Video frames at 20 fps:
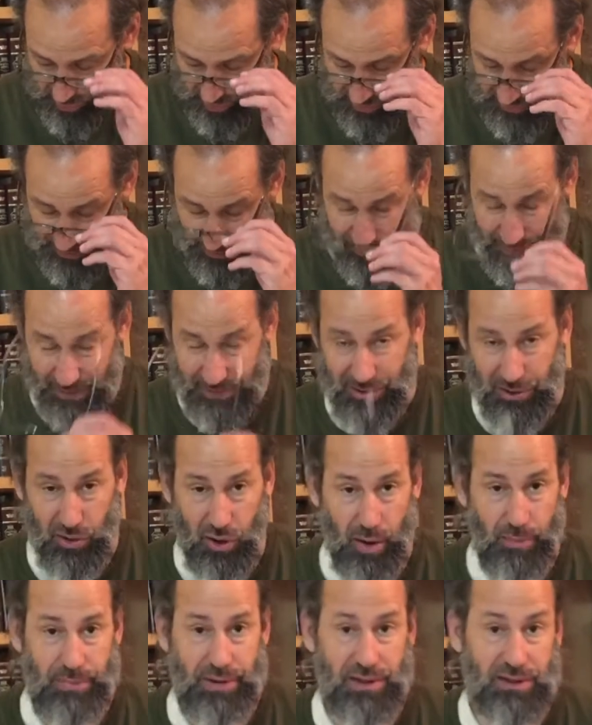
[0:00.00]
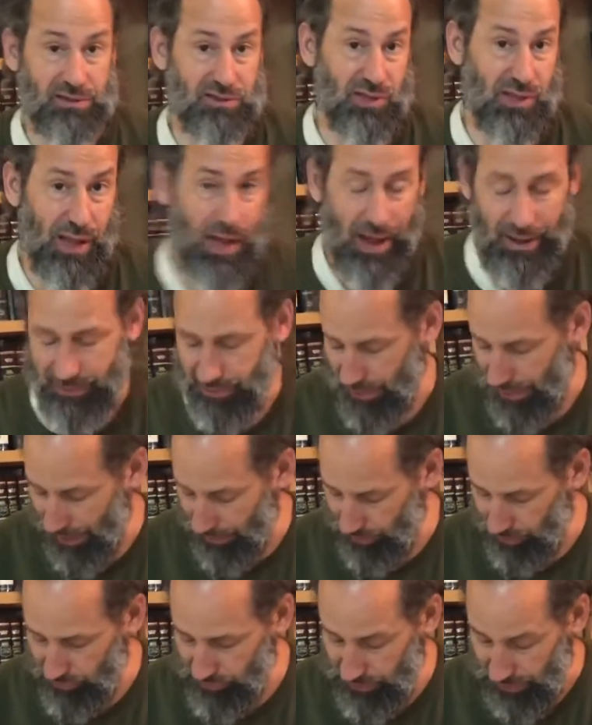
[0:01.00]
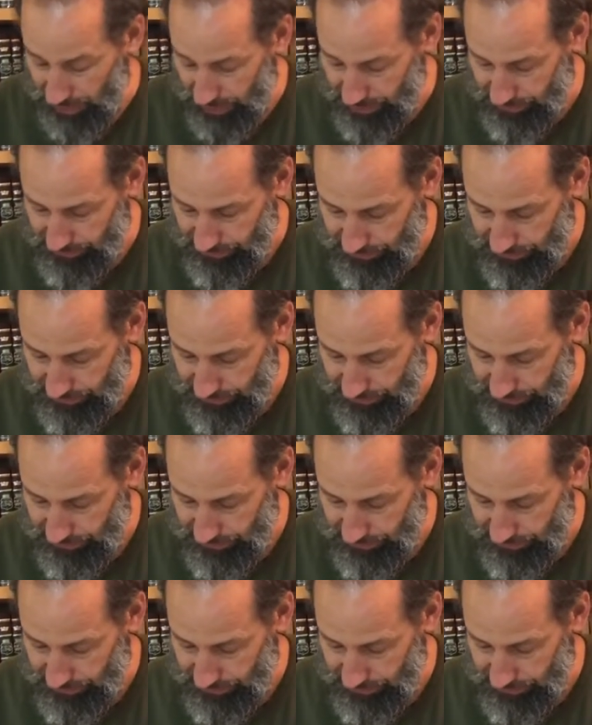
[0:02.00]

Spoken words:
sometimes they call him in English Lot, L-O-T.